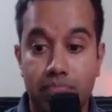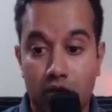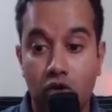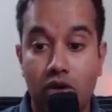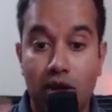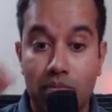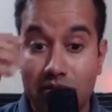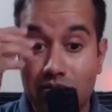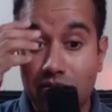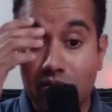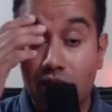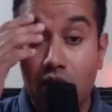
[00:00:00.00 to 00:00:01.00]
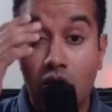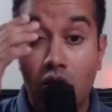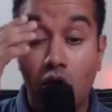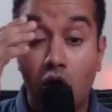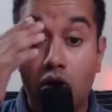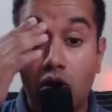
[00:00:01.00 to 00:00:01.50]
comments
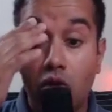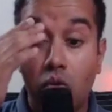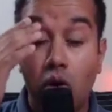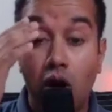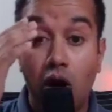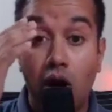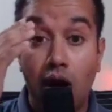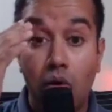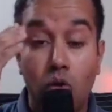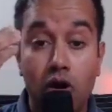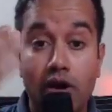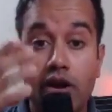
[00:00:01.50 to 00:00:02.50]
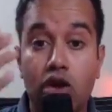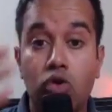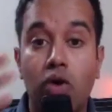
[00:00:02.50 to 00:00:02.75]
on what did you